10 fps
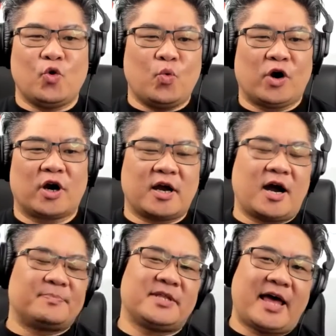work
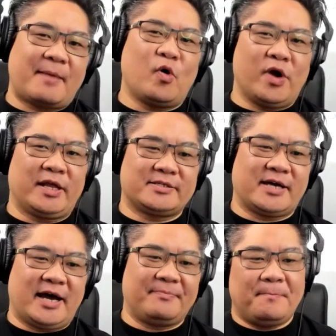up to that point in
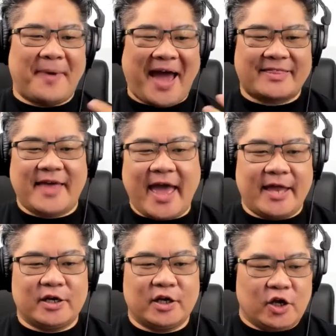time. Back
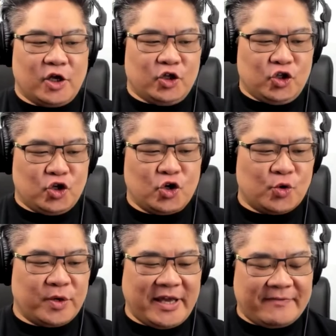then,
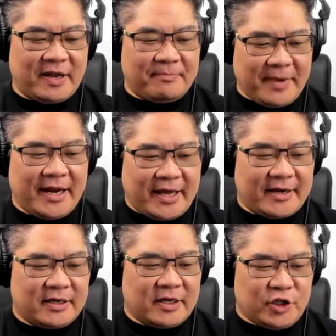you even
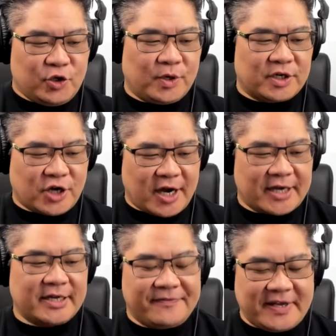admitted you were
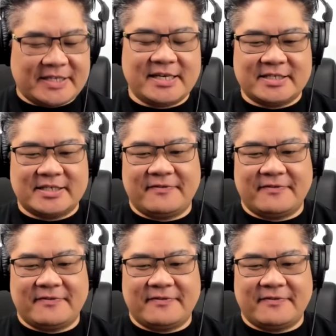talking to VCs and